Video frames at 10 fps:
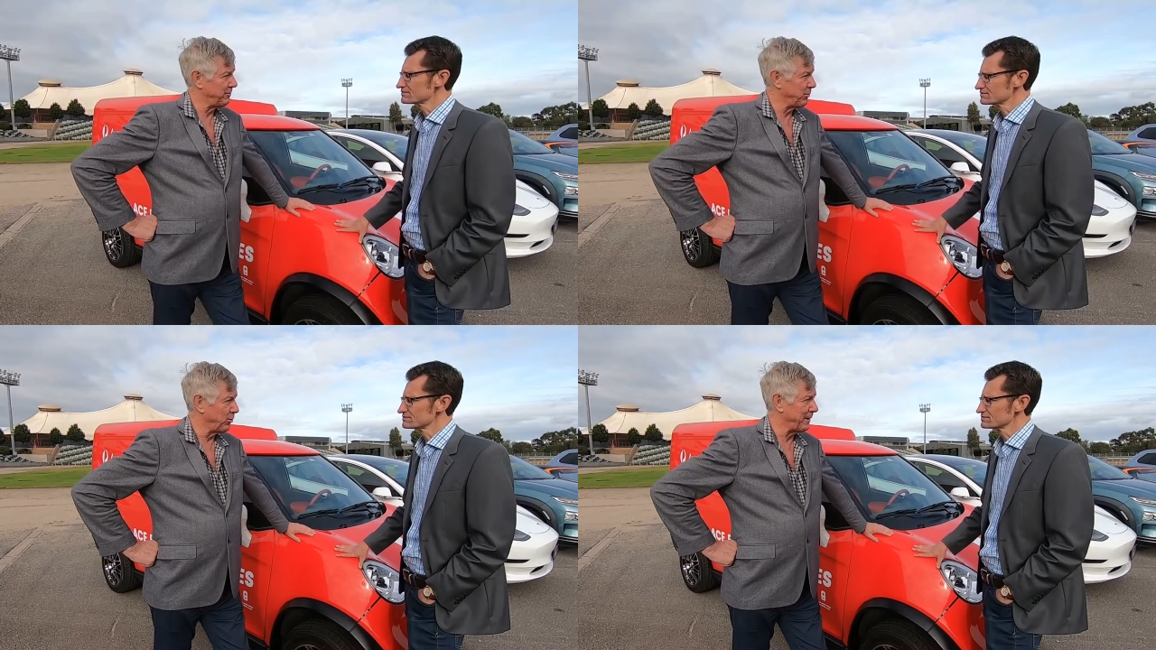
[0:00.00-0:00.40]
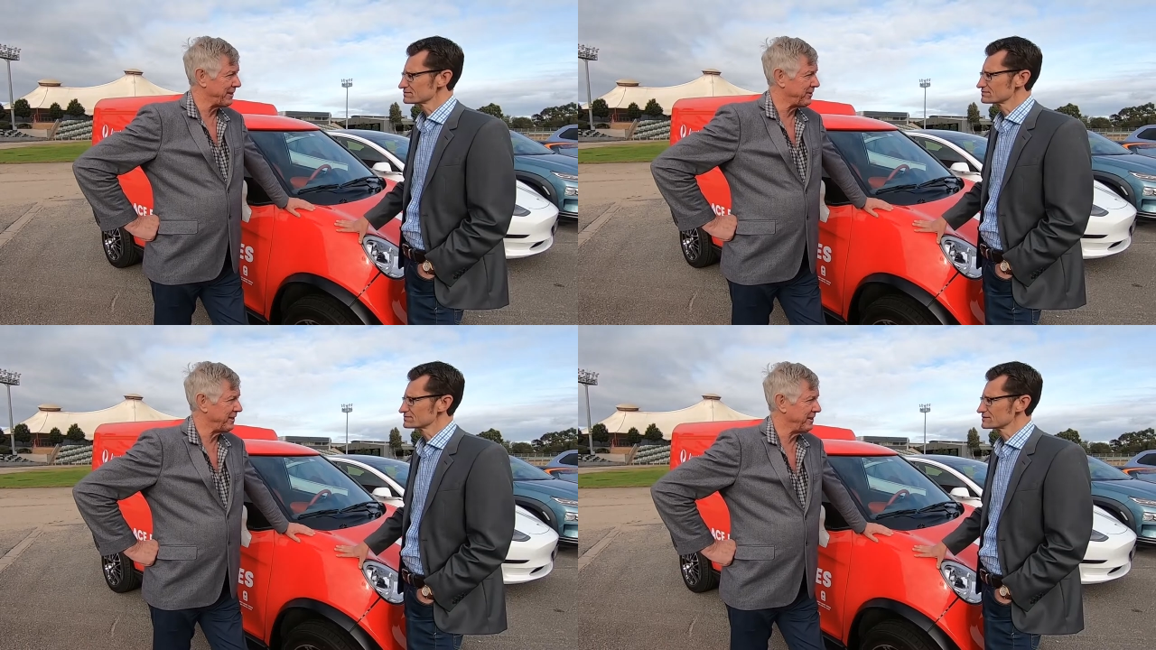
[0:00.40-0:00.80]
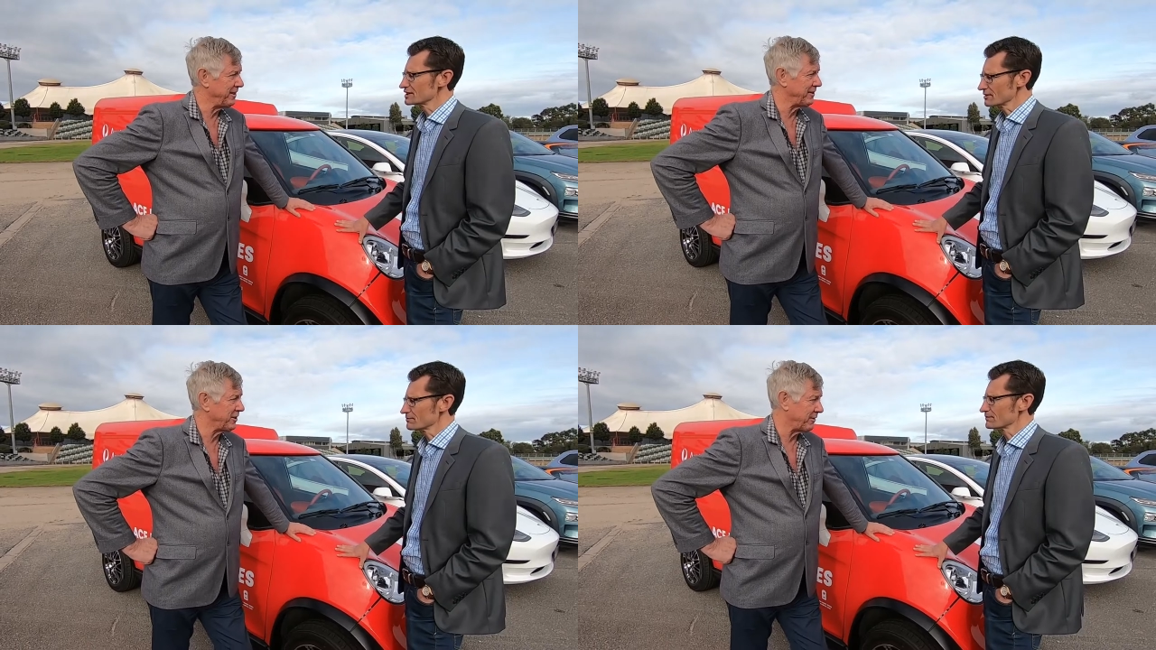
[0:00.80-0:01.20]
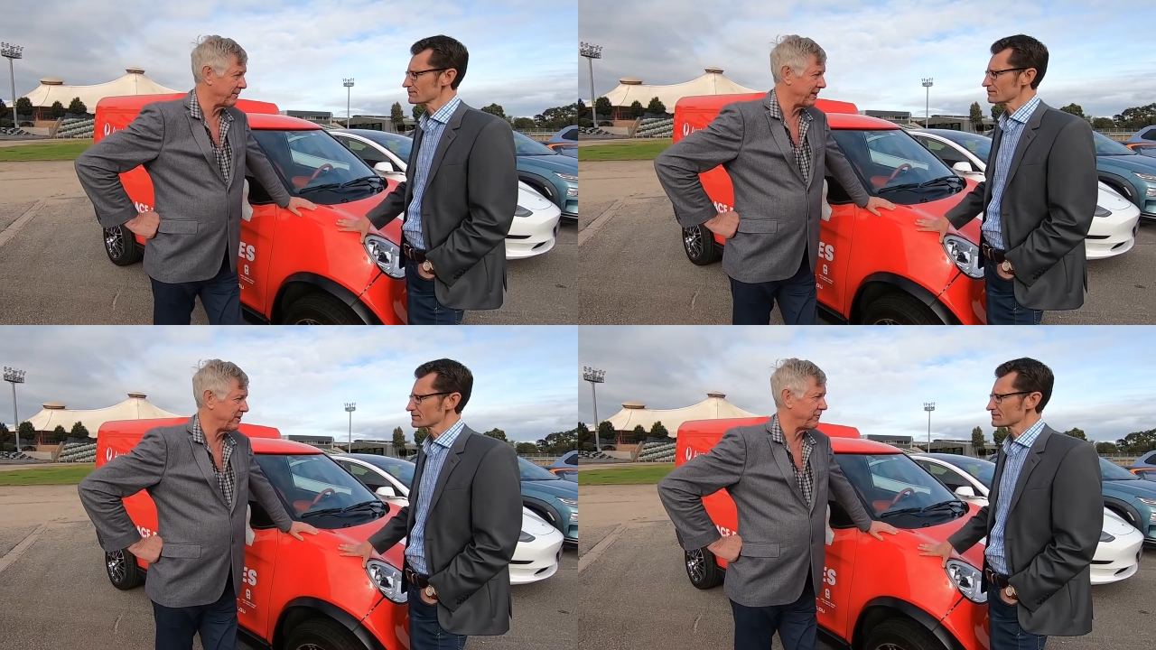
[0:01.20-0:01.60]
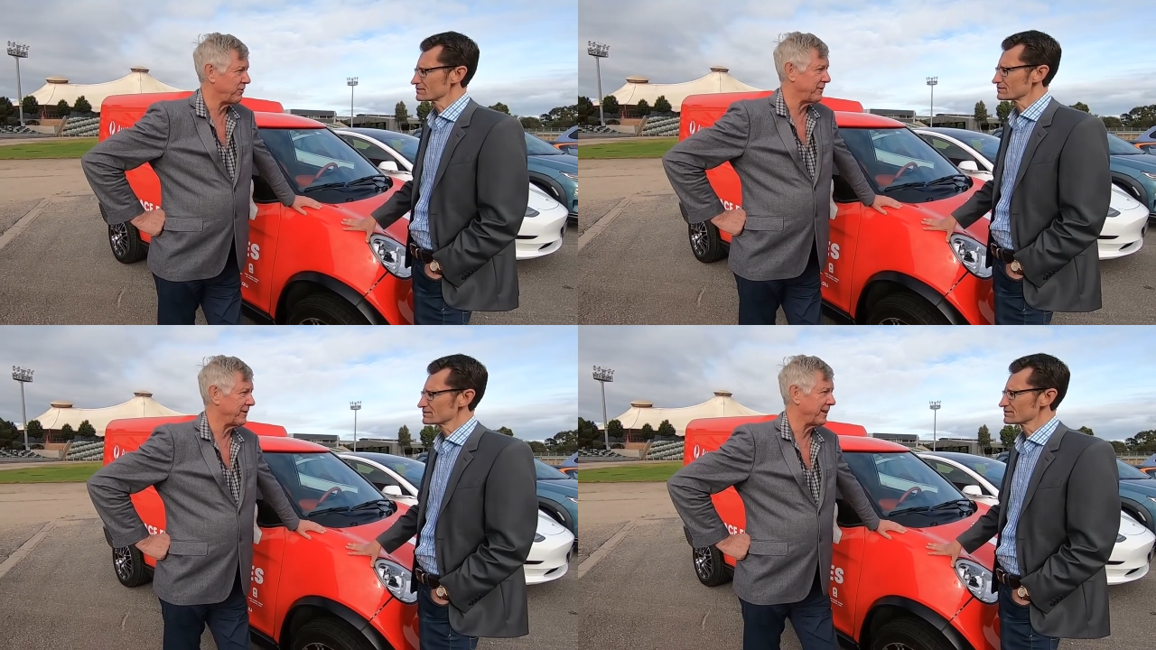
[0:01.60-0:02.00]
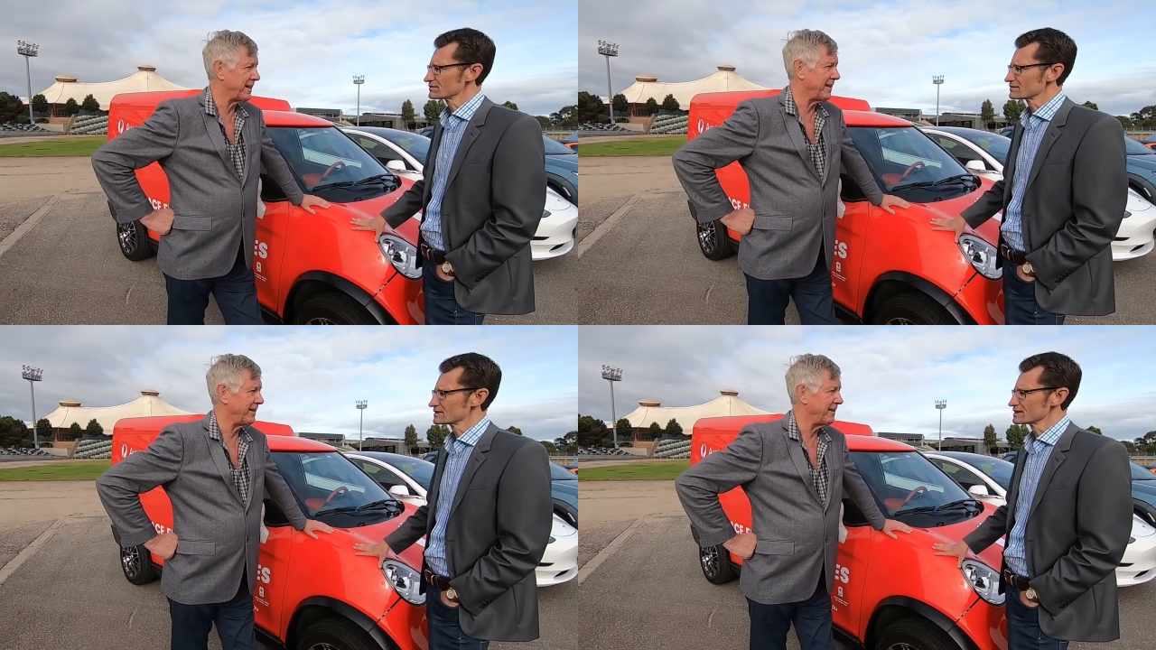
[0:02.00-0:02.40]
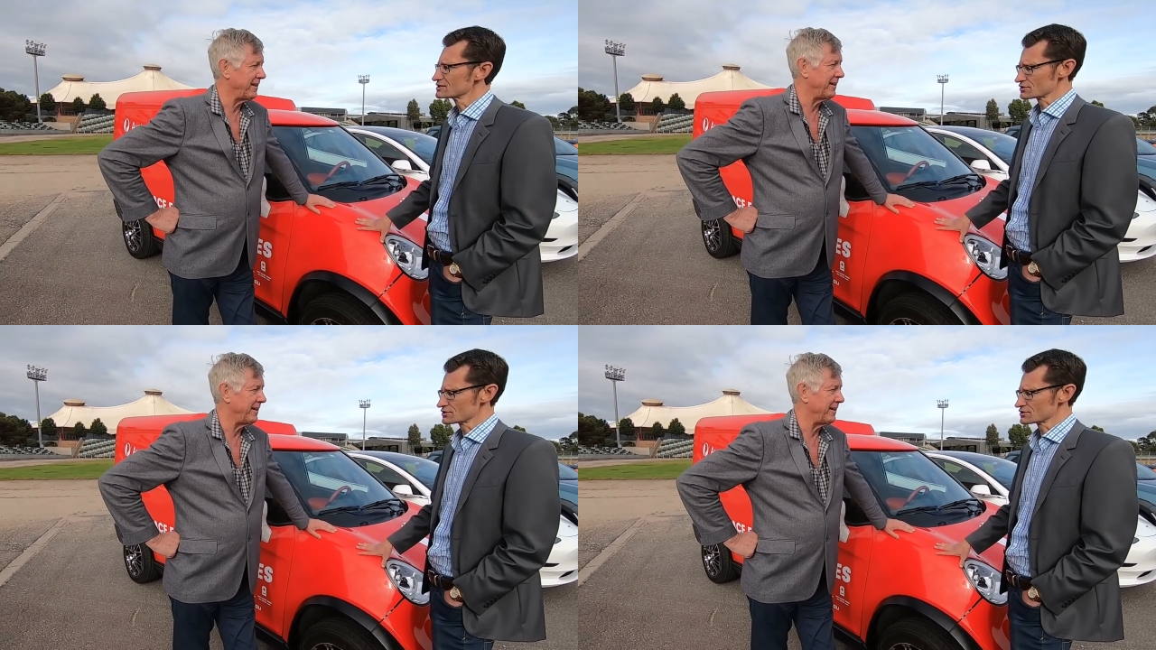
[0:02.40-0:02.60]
Speaker 1: a small battery, yep. it's got a range of 200k.